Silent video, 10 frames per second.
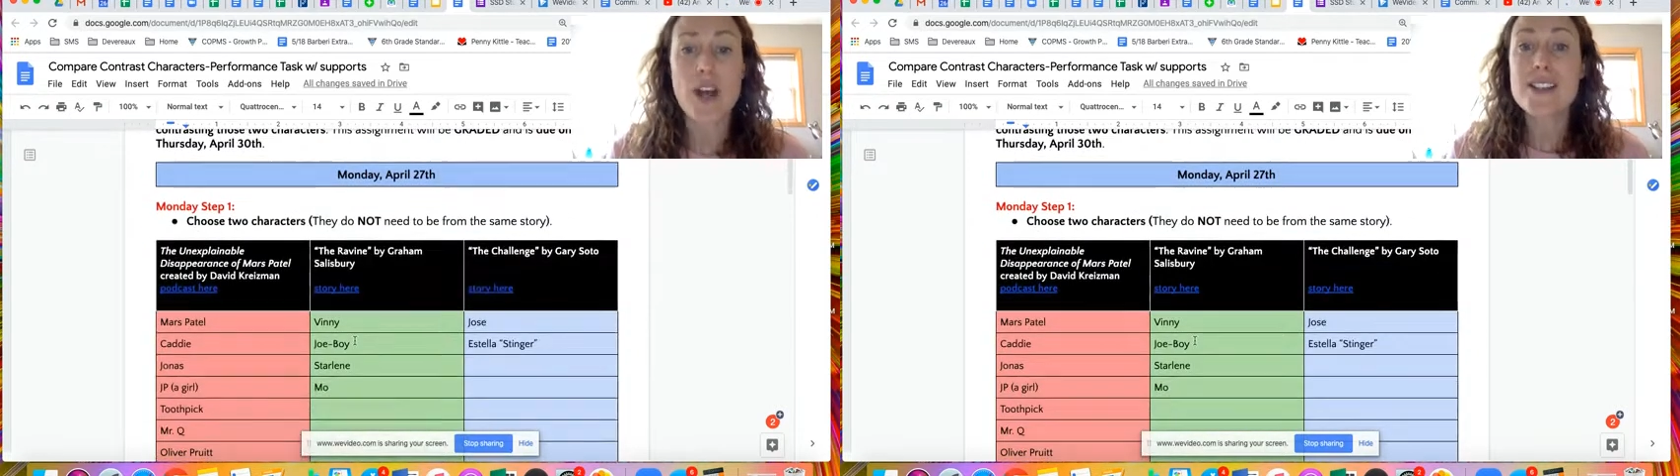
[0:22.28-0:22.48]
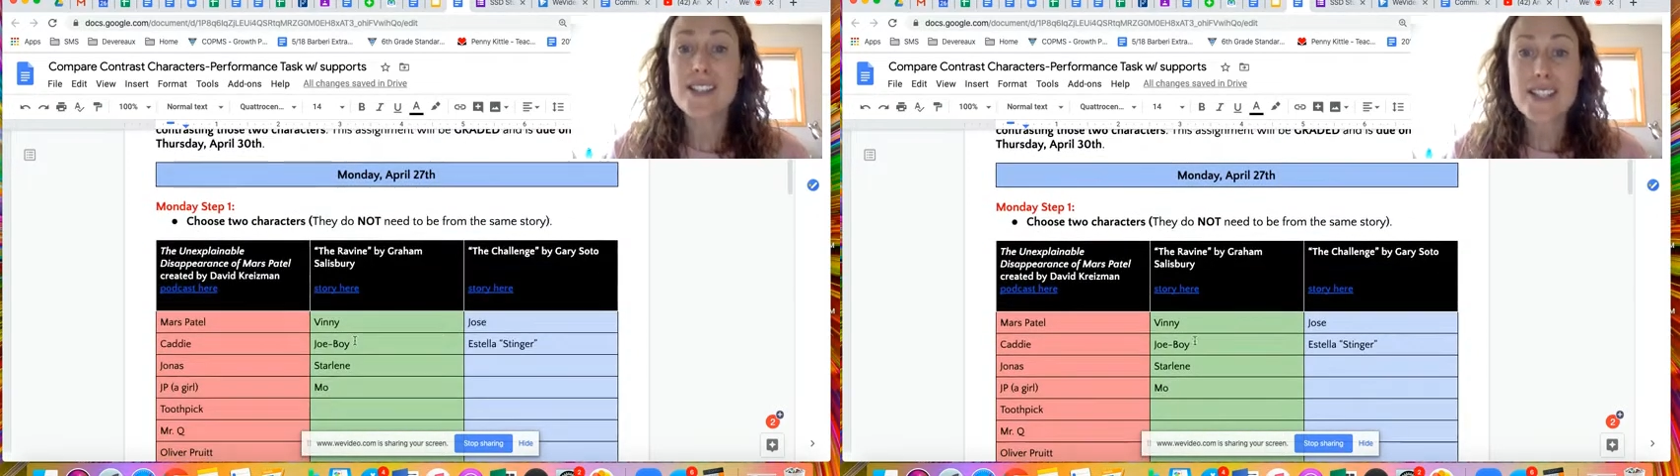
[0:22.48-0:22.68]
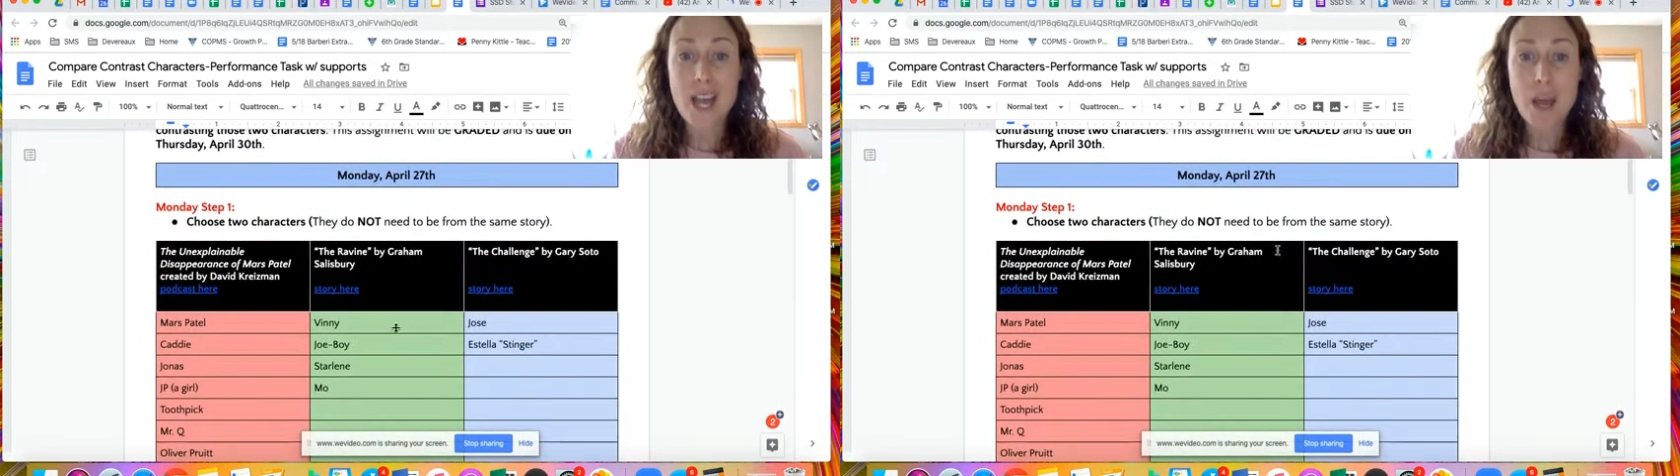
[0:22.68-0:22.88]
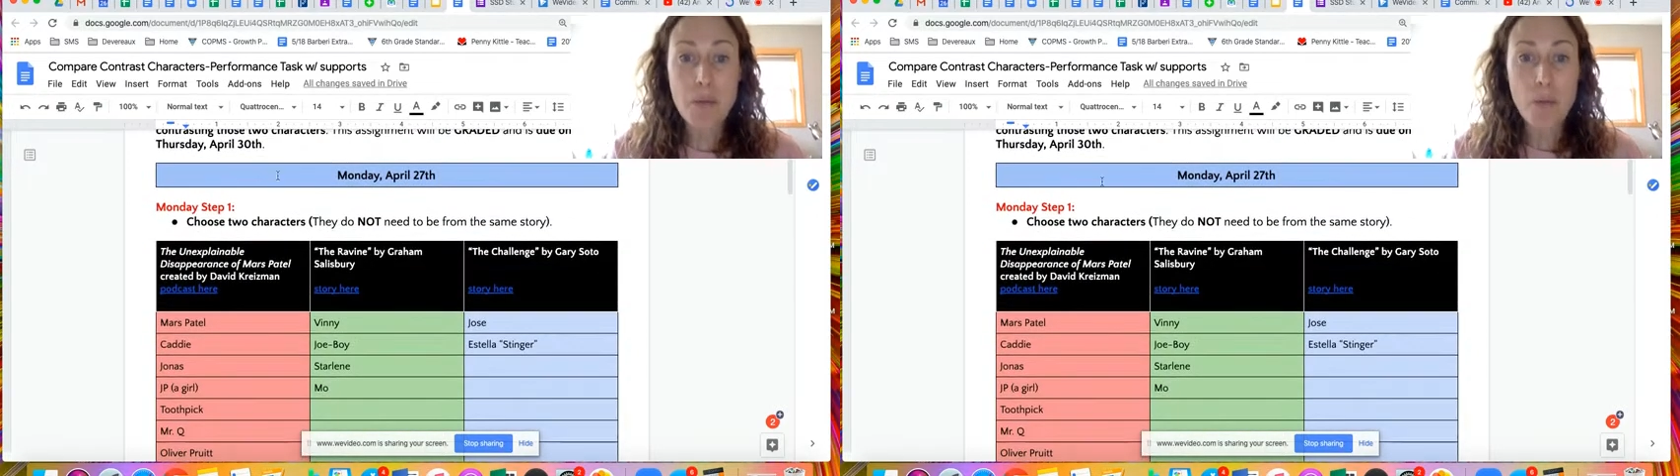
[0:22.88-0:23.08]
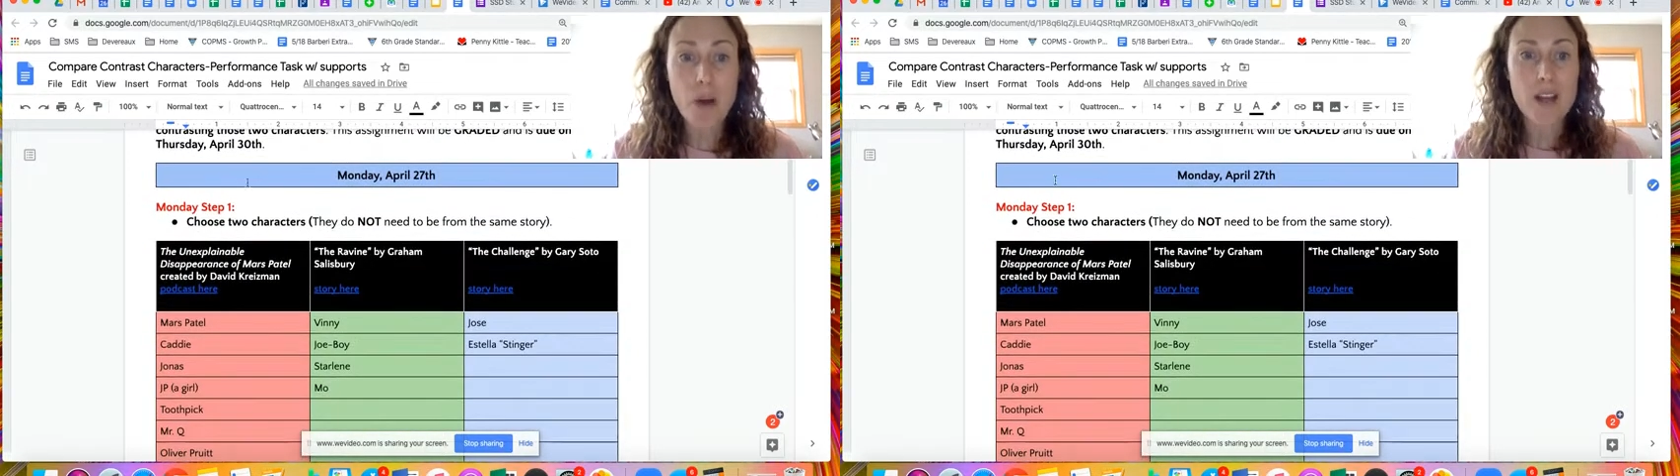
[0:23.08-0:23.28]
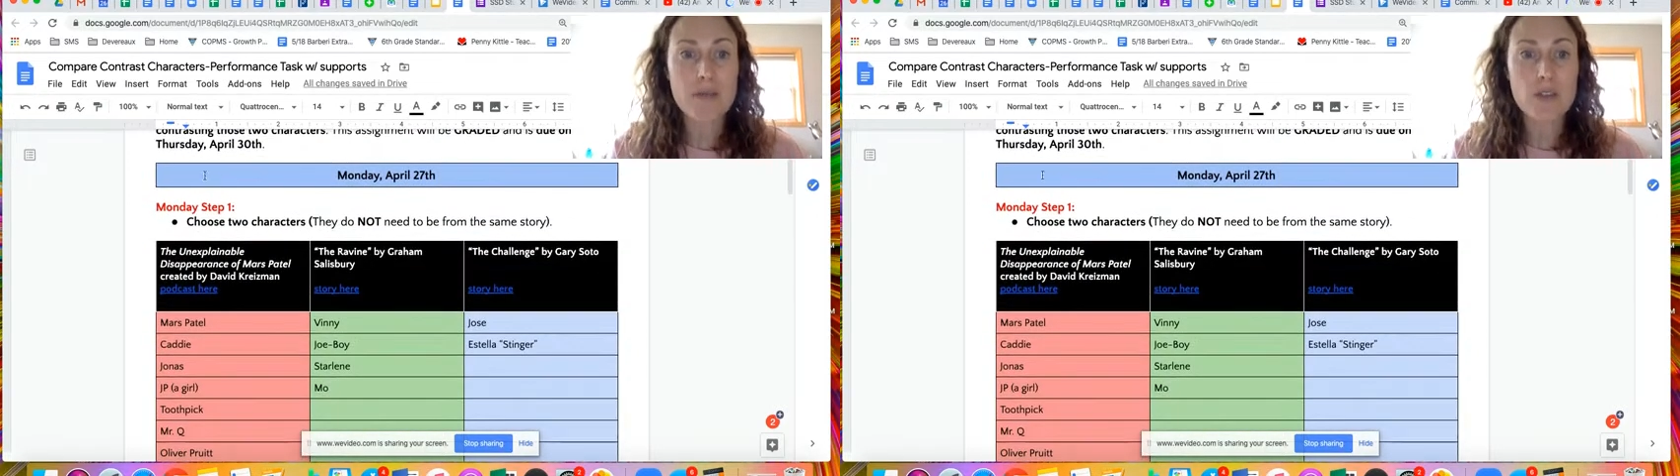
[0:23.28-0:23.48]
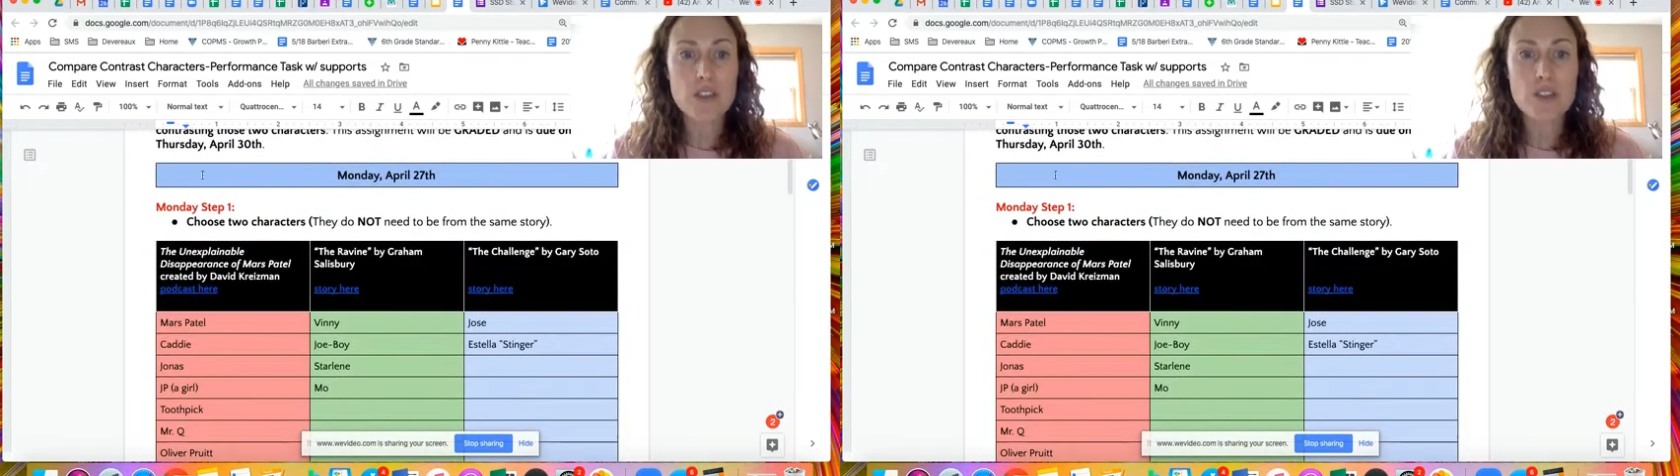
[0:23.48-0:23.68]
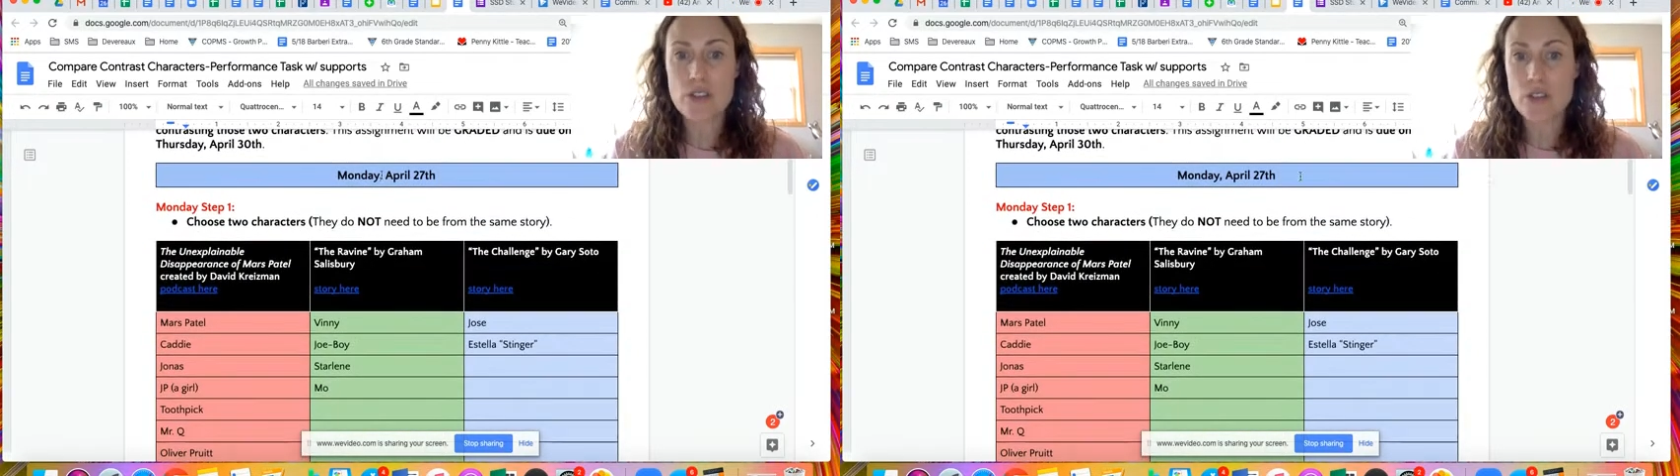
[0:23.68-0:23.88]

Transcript: step one, we're just